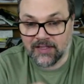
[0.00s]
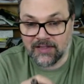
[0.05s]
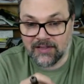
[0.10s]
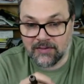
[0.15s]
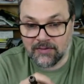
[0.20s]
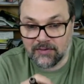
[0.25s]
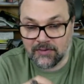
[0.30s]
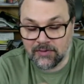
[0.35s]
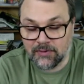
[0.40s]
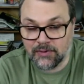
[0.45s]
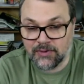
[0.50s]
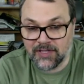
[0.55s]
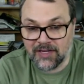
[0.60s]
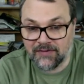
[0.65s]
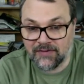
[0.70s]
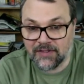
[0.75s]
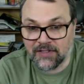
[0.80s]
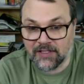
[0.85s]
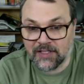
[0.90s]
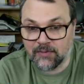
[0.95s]
to
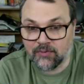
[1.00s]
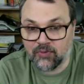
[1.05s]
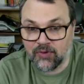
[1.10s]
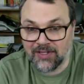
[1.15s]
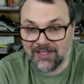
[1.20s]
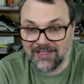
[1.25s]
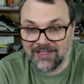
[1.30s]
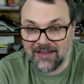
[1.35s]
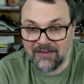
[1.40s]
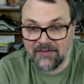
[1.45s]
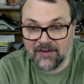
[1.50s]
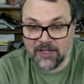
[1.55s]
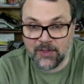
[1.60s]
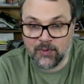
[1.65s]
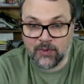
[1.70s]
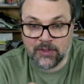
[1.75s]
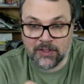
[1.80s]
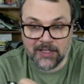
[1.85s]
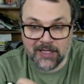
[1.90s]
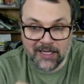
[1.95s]

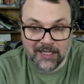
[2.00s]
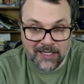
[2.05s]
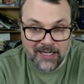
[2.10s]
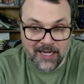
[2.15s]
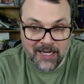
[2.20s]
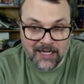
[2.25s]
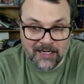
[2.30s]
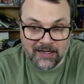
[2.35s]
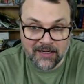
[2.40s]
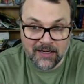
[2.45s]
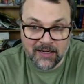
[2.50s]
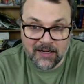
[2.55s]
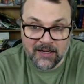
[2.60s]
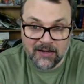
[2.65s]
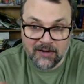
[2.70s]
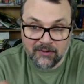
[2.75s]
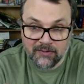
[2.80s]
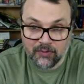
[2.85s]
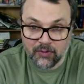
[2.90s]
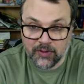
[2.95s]
17.71. Again,
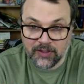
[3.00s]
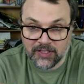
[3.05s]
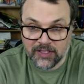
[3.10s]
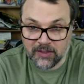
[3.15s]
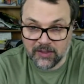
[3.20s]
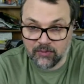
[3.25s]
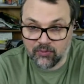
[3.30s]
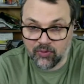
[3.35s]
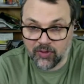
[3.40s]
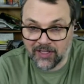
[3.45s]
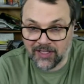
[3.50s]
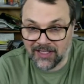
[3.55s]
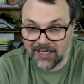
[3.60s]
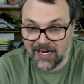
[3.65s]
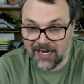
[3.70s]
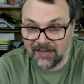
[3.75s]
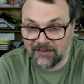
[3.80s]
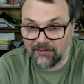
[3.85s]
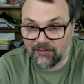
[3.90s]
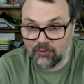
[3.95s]

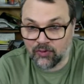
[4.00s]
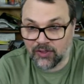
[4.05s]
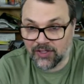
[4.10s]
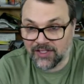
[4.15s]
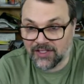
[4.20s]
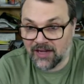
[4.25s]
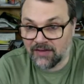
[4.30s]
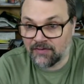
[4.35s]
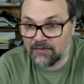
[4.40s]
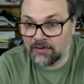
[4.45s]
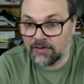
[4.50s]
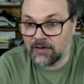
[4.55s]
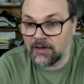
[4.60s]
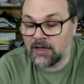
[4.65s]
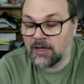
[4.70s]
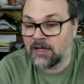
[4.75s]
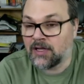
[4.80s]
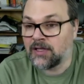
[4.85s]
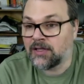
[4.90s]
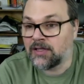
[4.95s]
14.947,
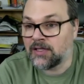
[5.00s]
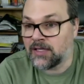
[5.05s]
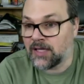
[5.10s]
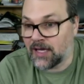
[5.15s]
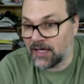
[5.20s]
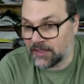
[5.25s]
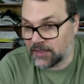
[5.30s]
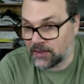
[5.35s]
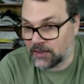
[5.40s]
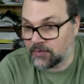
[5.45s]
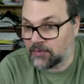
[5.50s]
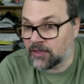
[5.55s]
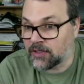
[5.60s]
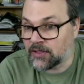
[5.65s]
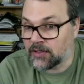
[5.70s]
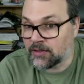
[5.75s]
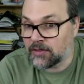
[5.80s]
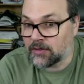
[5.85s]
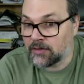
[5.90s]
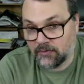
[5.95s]
the
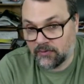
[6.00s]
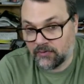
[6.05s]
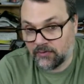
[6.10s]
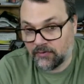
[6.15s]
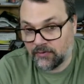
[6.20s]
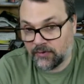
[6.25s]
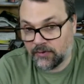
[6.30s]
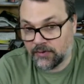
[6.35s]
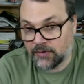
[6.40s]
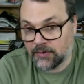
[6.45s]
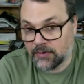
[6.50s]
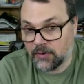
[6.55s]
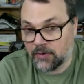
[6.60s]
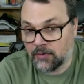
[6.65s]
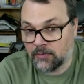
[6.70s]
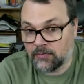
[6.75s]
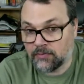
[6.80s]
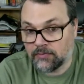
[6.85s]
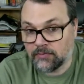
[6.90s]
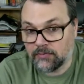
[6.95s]
estimate for the
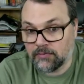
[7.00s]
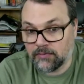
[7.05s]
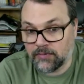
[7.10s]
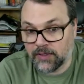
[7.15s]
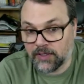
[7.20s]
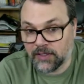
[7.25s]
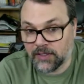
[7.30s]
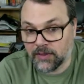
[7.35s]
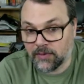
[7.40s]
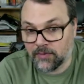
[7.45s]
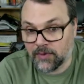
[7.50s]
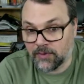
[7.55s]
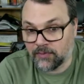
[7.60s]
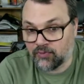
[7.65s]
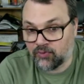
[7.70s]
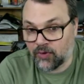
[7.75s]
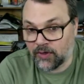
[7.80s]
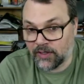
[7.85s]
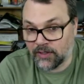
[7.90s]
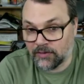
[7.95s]
slope being the
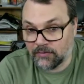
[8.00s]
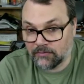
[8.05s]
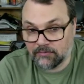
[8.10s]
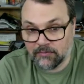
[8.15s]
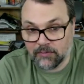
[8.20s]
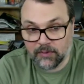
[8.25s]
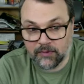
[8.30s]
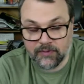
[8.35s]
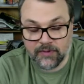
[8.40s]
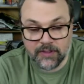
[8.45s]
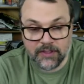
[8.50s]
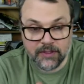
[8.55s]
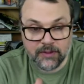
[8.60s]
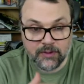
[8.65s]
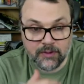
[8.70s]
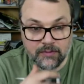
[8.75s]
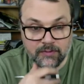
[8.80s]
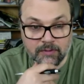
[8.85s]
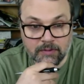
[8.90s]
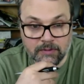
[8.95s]
midpoint of the
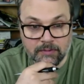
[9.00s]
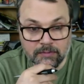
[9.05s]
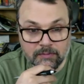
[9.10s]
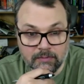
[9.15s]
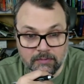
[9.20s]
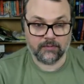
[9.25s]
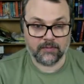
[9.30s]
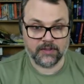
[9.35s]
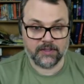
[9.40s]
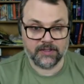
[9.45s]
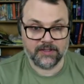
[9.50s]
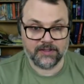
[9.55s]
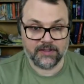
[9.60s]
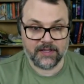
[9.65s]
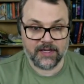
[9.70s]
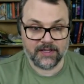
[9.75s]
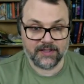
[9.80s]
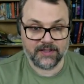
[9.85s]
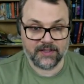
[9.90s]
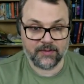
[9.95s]
interval. It's the
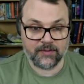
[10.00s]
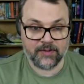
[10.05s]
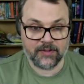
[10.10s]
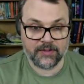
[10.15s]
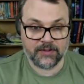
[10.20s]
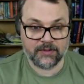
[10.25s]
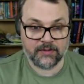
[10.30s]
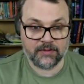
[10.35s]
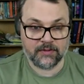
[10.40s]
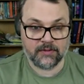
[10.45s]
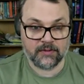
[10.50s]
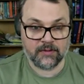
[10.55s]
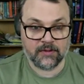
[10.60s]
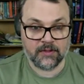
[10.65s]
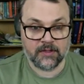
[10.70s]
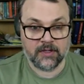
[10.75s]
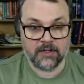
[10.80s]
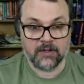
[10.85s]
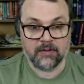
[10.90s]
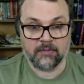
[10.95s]
estimate
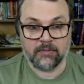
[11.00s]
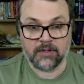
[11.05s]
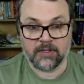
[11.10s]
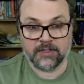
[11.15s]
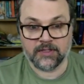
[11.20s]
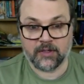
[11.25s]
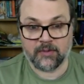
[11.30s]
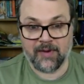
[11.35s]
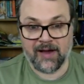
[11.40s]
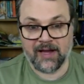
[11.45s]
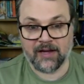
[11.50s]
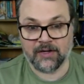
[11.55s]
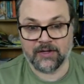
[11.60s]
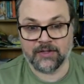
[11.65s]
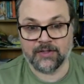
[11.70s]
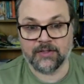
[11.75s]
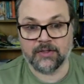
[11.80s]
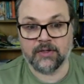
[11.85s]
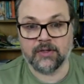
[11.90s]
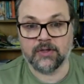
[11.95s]
plus or
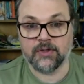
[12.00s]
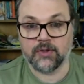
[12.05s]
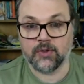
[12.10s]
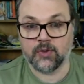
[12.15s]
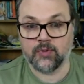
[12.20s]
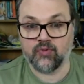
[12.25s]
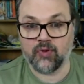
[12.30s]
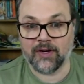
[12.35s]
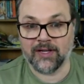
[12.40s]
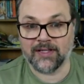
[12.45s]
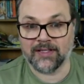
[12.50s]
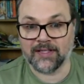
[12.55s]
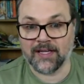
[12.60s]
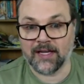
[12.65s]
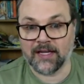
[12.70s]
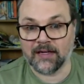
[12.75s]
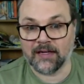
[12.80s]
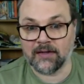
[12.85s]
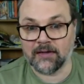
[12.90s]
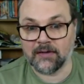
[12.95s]
minus
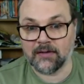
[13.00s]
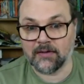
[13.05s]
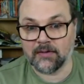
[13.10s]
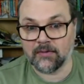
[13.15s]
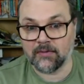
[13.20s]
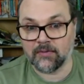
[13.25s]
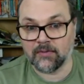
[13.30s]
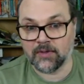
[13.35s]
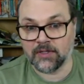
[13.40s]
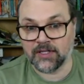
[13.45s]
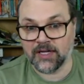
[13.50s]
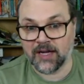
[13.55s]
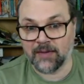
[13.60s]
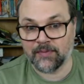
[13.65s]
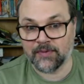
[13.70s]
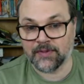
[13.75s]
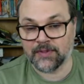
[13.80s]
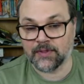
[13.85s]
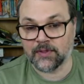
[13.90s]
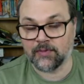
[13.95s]
2.10, which
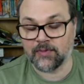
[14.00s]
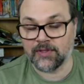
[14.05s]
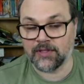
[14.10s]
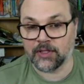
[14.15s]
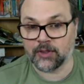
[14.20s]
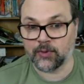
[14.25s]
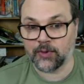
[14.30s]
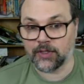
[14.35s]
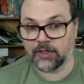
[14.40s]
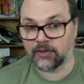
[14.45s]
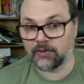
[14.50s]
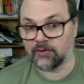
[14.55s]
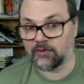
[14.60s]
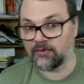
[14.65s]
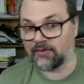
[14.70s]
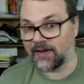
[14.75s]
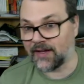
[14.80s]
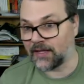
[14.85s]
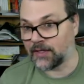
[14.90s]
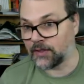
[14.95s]
happens to be the critical
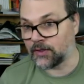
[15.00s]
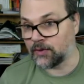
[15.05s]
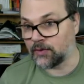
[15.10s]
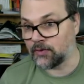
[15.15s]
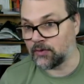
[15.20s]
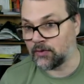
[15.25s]
value,